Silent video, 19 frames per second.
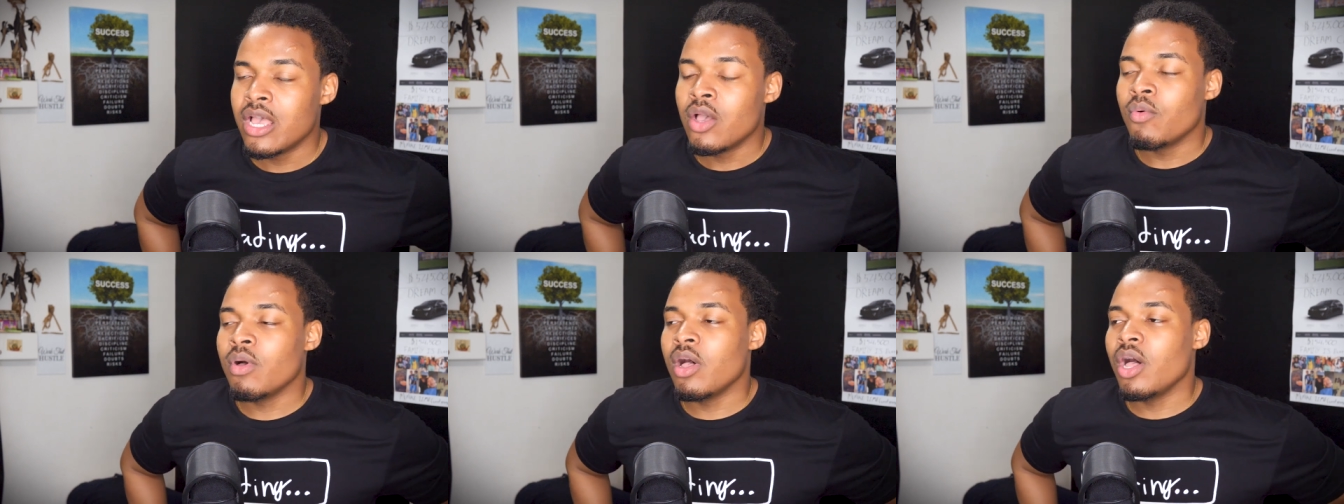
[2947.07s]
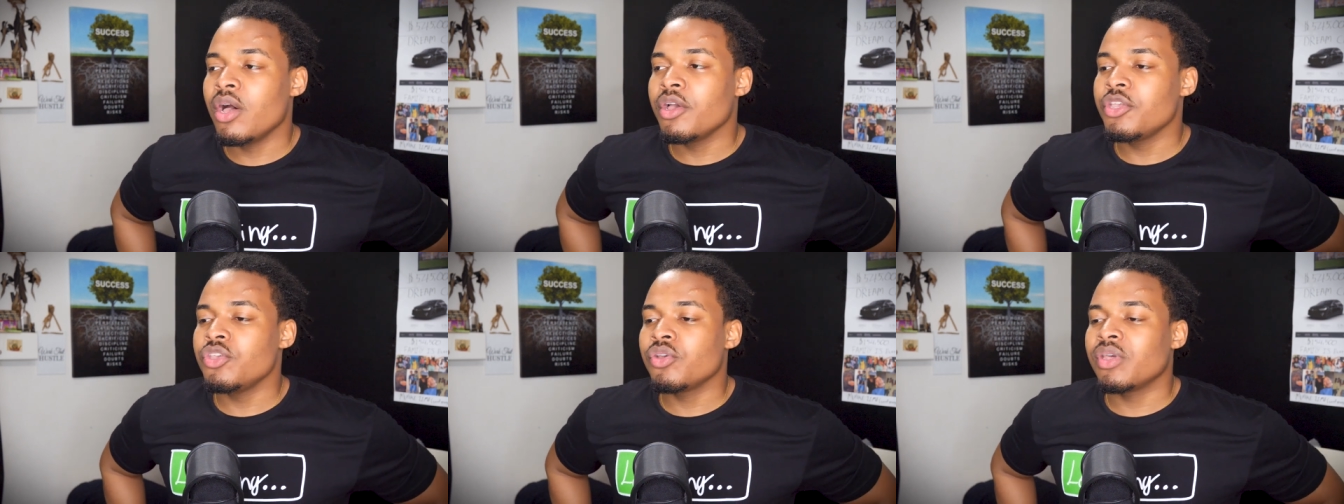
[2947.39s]

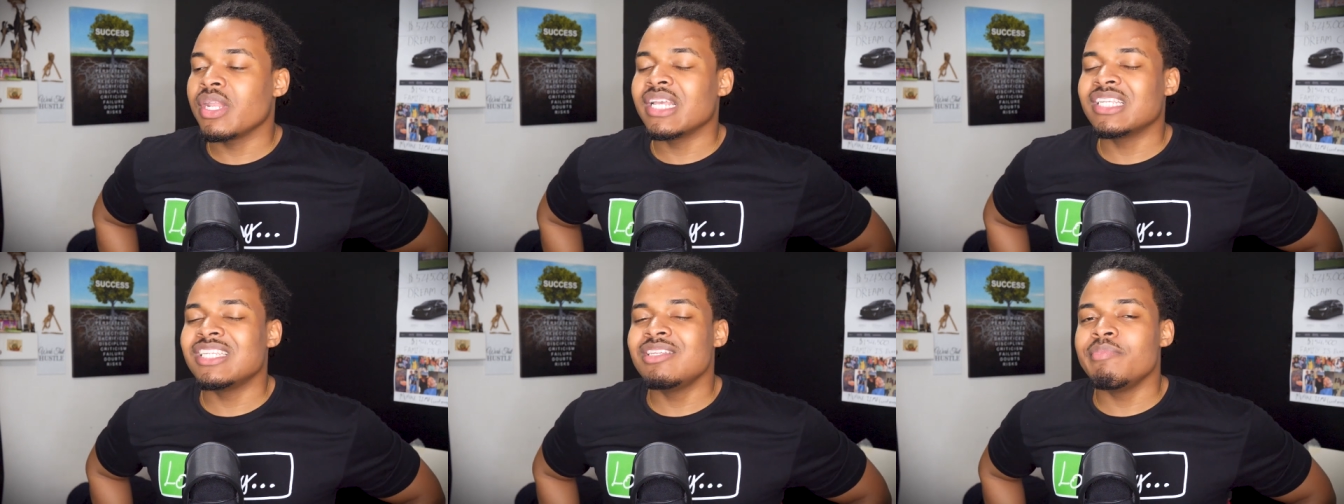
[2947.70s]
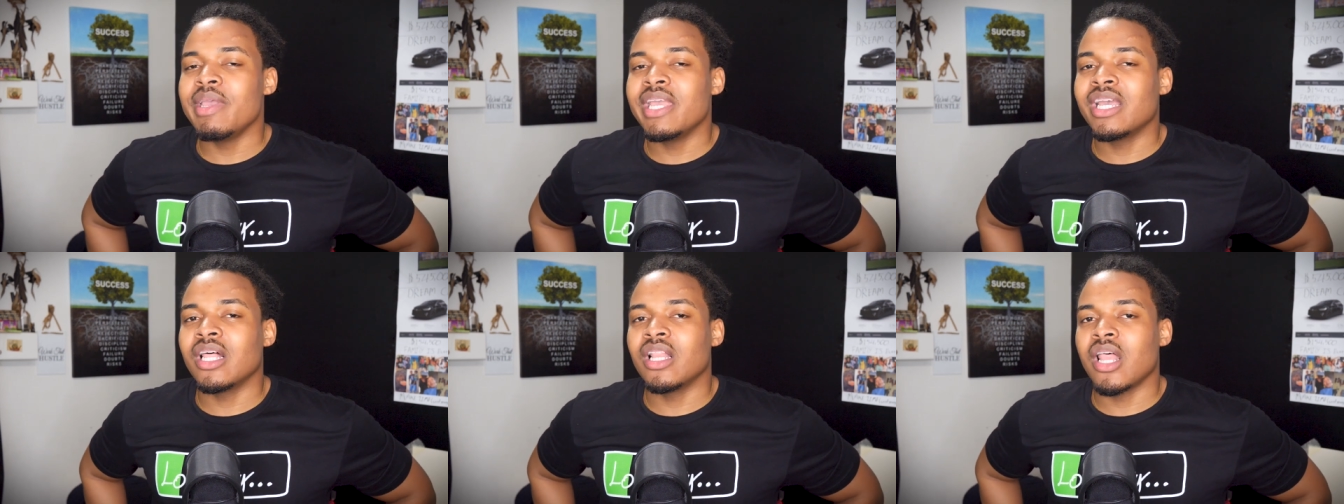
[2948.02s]
well, you can actually
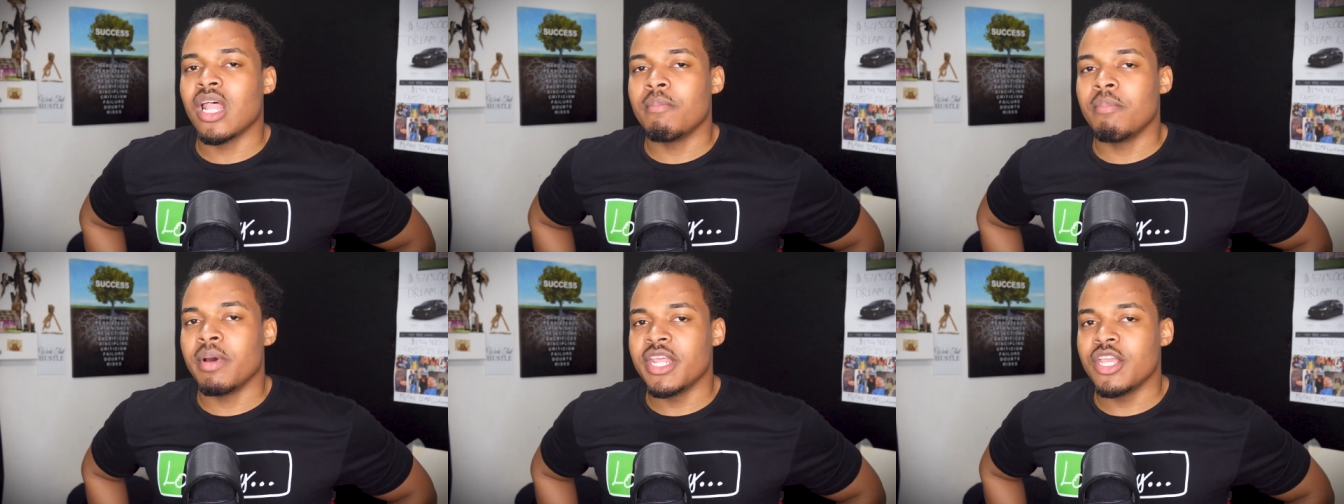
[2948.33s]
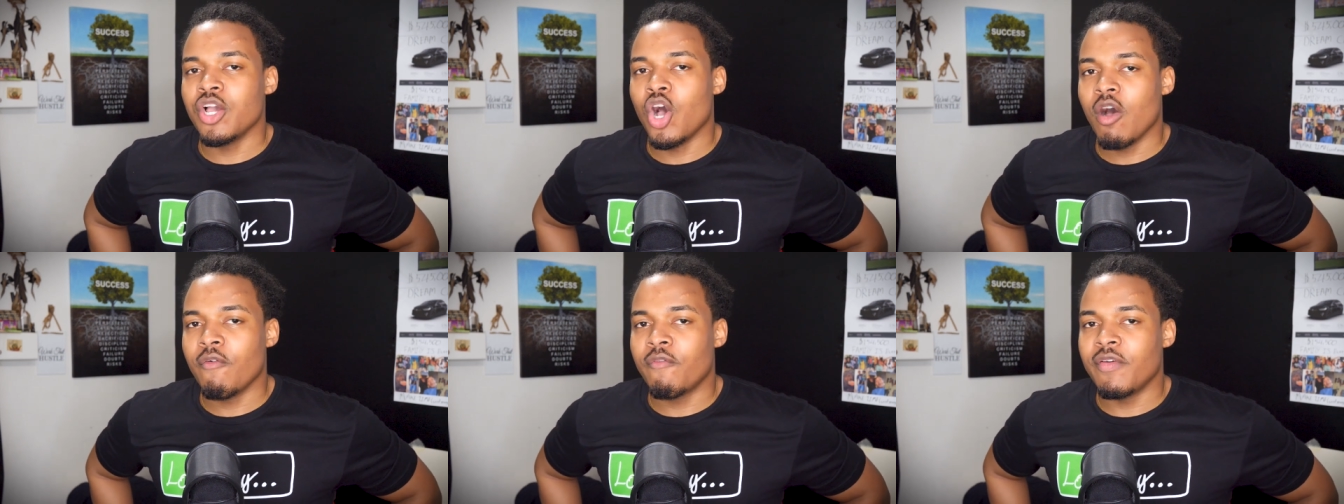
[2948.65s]
make a lot of
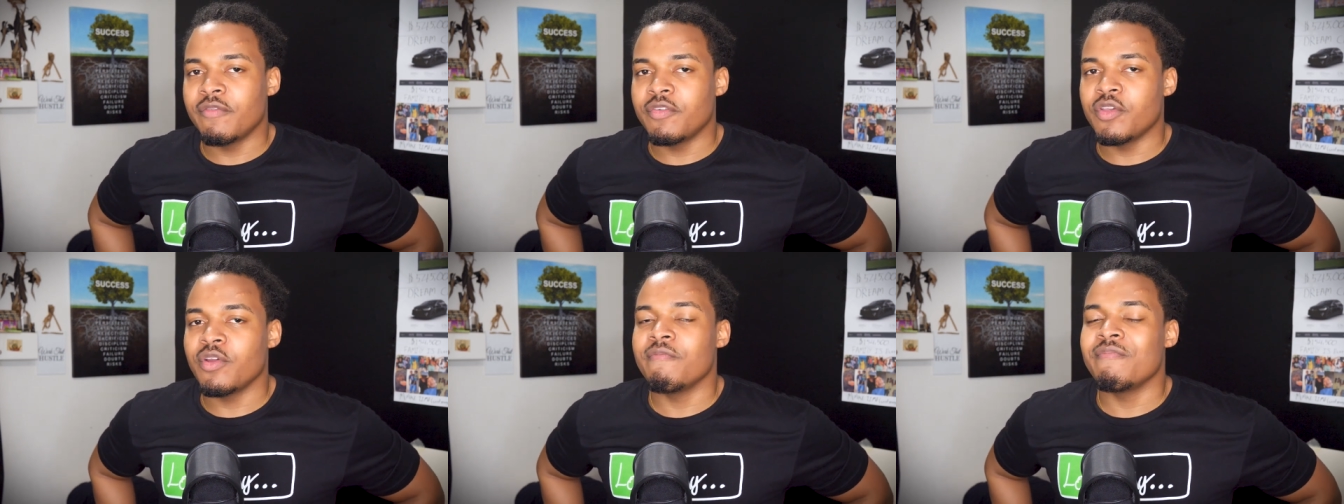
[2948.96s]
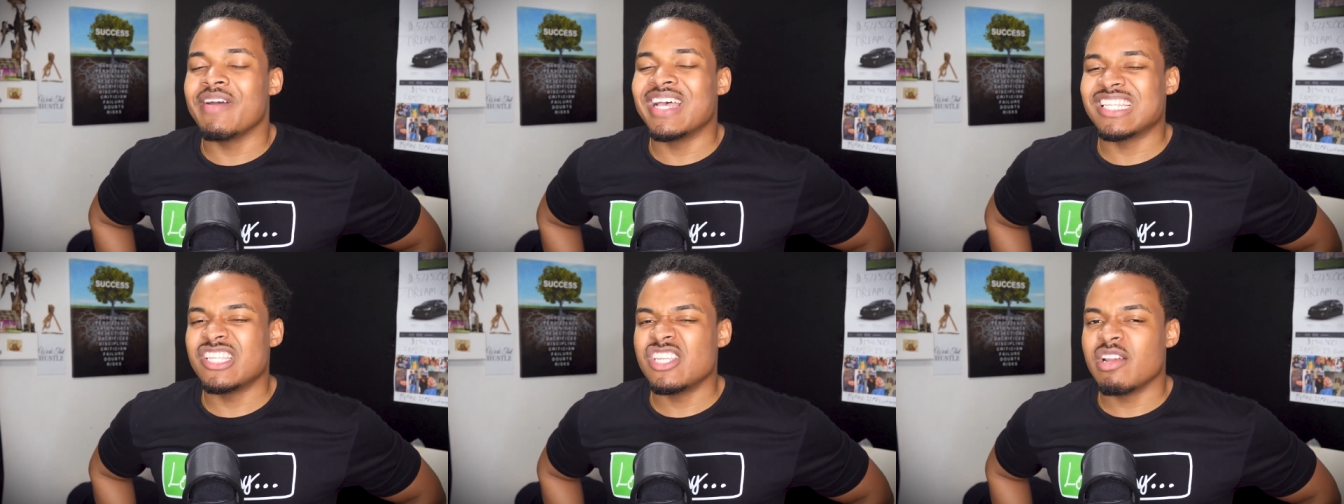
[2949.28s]
money off if you're
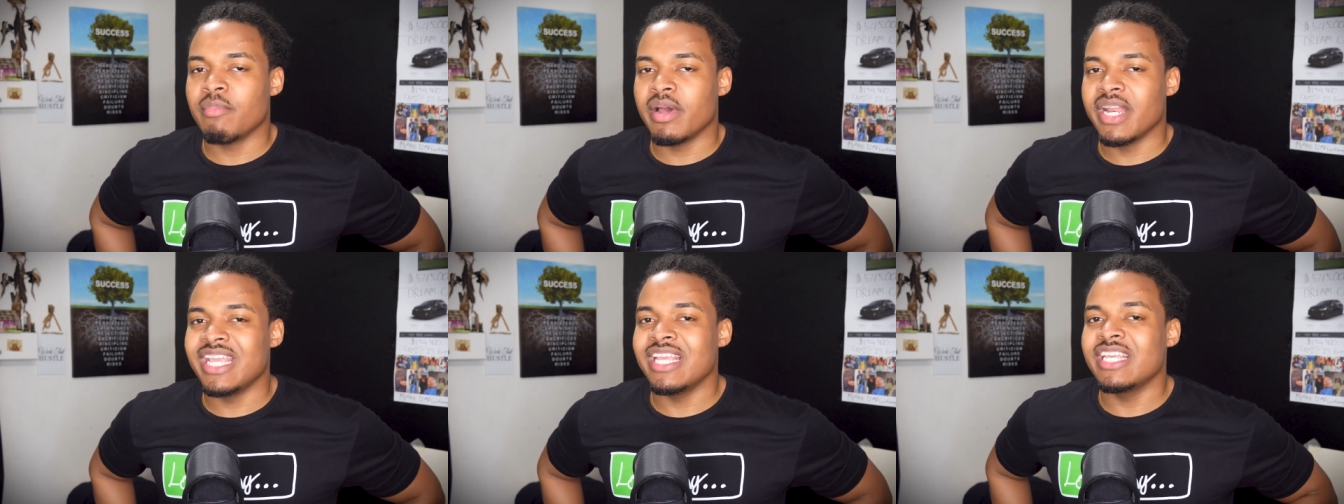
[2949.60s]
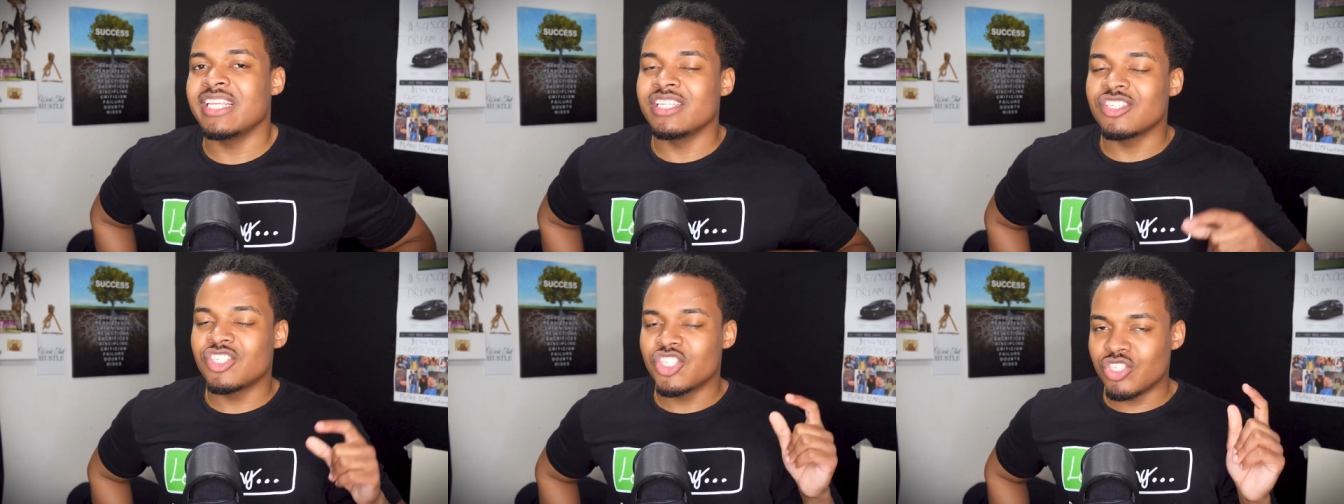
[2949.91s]
investing your
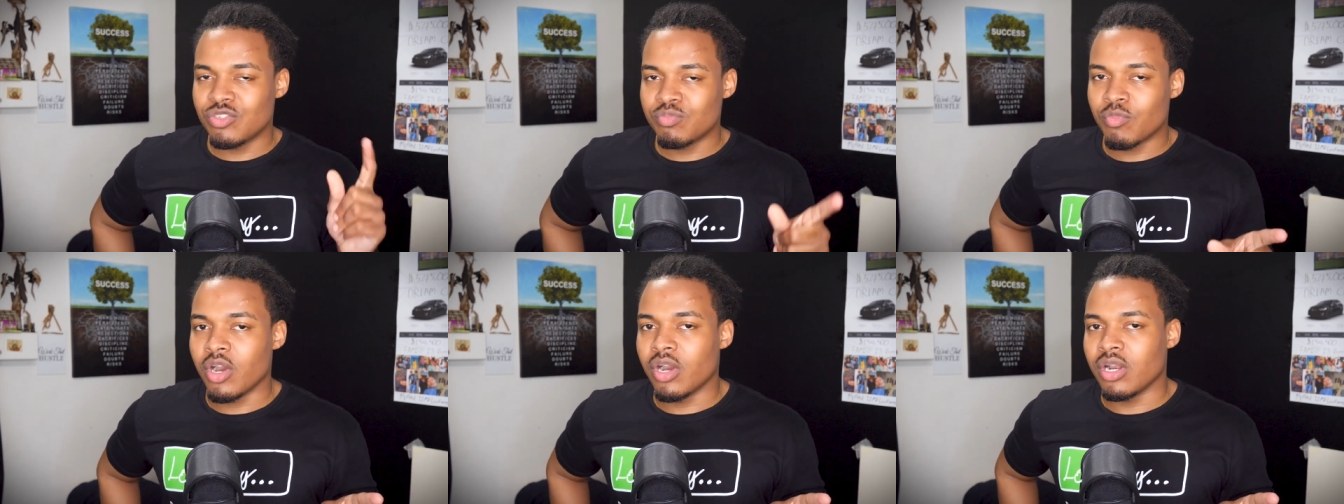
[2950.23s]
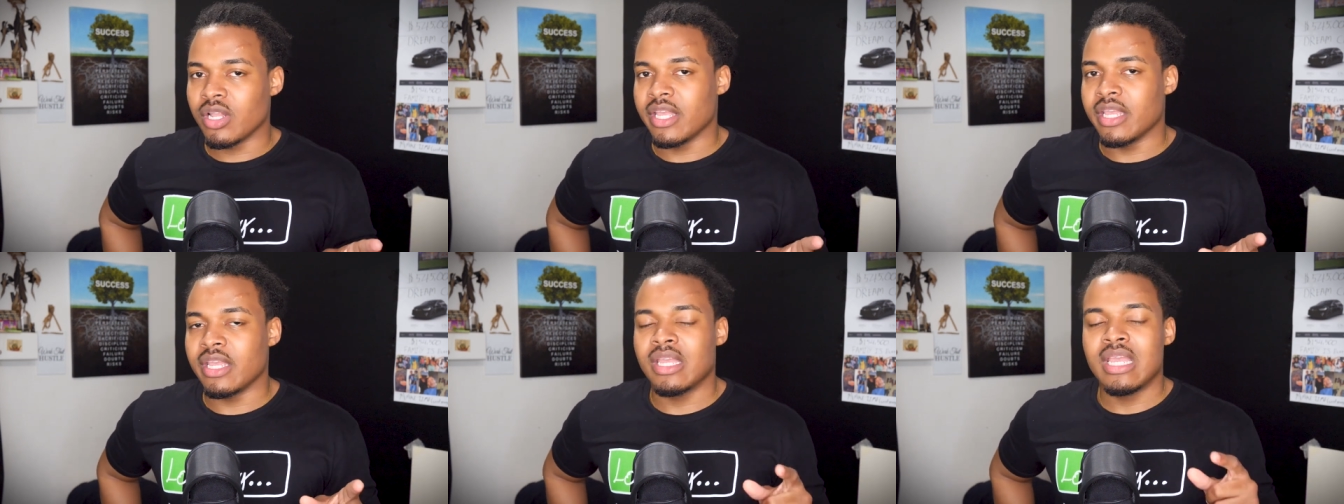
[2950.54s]
money
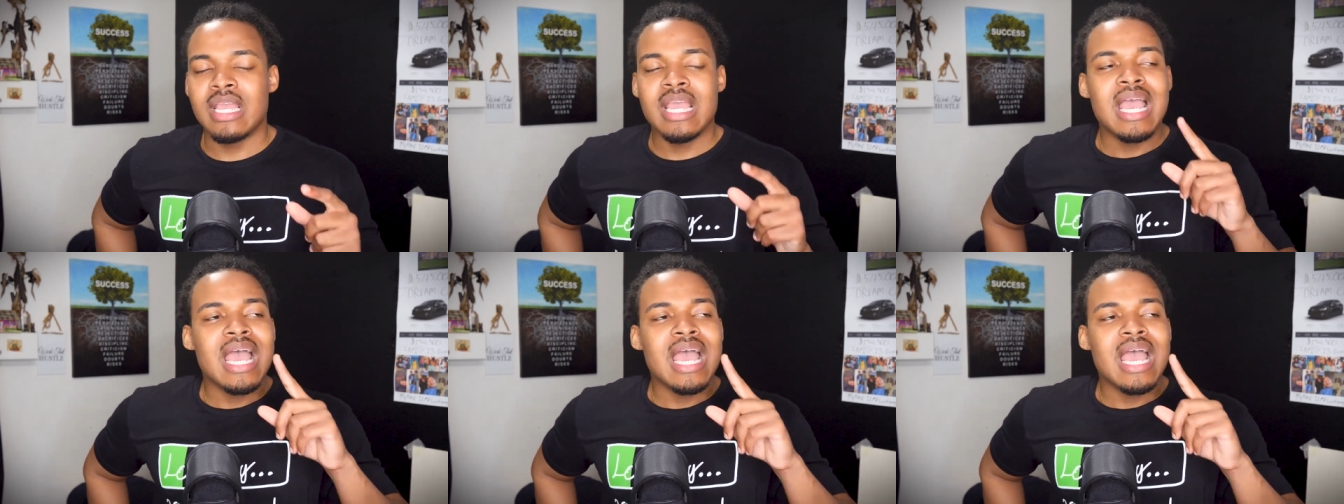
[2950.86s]
smartly.